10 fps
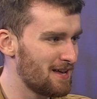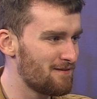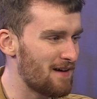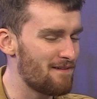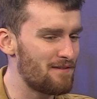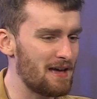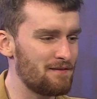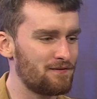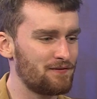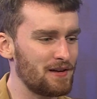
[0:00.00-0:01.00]
that they
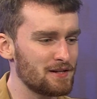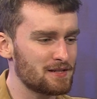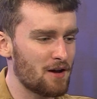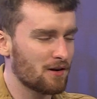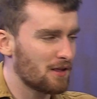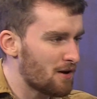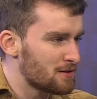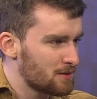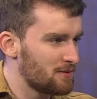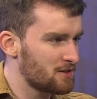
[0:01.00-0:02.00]
feel so close
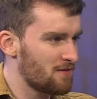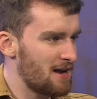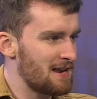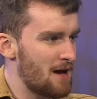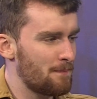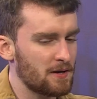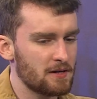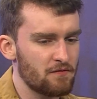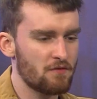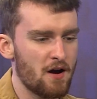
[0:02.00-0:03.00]
to us right now,
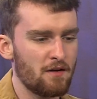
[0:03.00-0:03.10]
because the royal